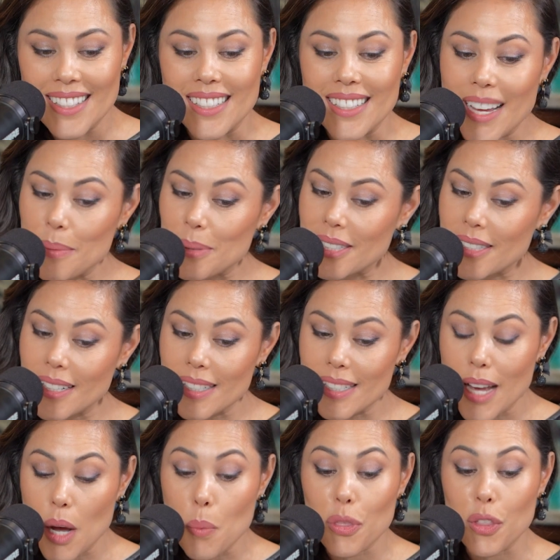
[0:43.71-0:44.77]
Today, we're sitting
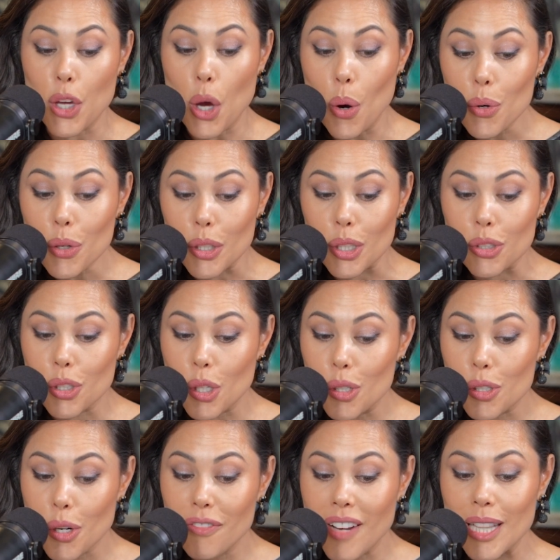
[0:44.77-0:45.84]
down with the owner,
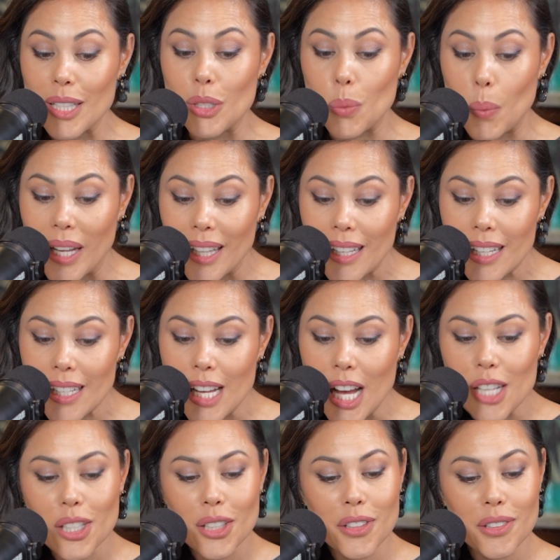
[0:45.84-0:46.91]
Jo-Jo Valenzuela,
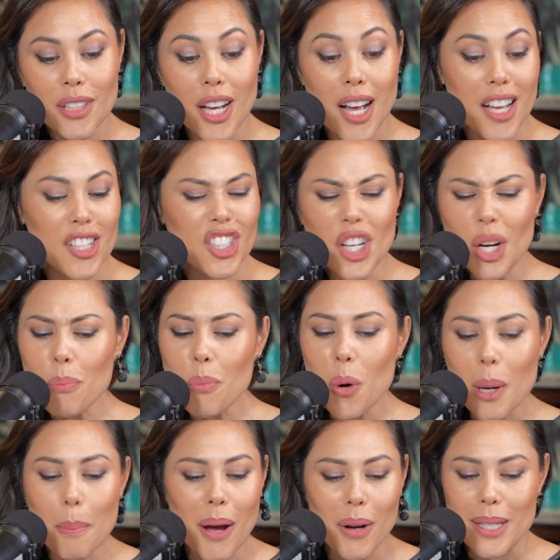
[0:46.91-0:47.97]
to share
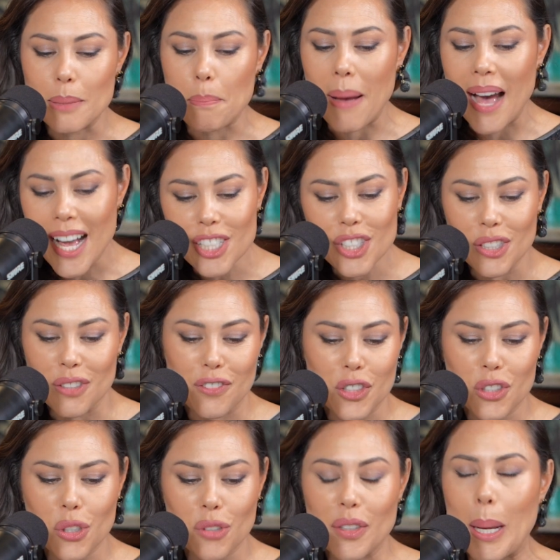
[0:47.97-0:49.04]
more about his passion
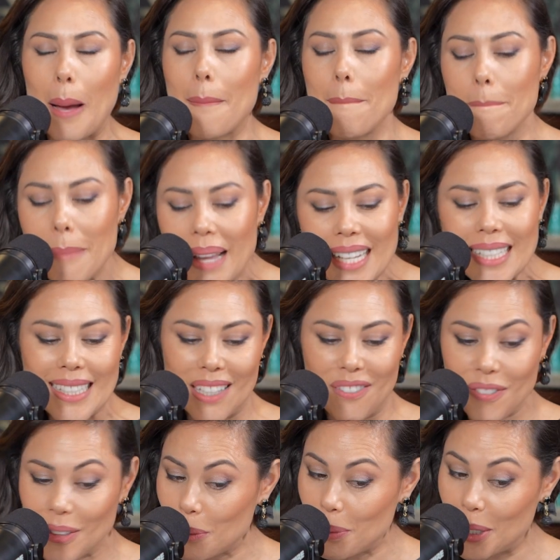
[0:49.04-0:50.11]
for serving
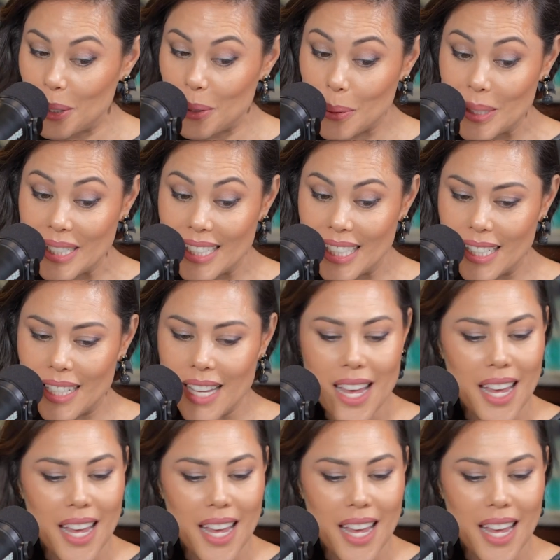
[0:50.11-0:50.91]
amazing Filipino cuisine